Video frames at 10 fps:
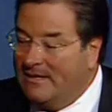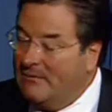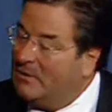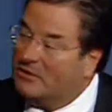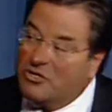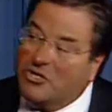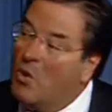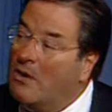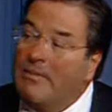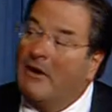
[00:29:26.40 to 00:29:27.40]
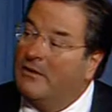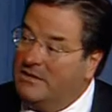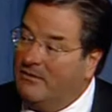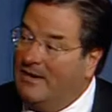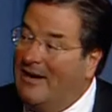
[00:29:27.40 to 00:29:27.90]
But there's no
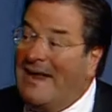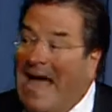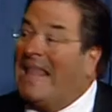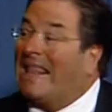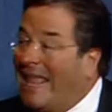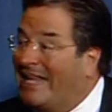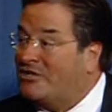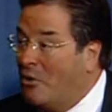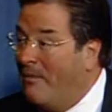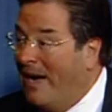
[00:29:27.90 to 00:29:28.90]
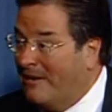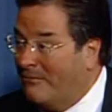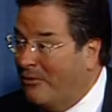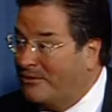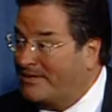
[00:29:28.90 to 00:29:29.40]
comparison right now. And I like Joe Biden
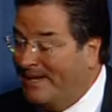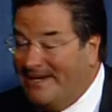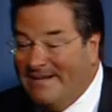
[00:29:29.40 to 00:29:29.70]
personally.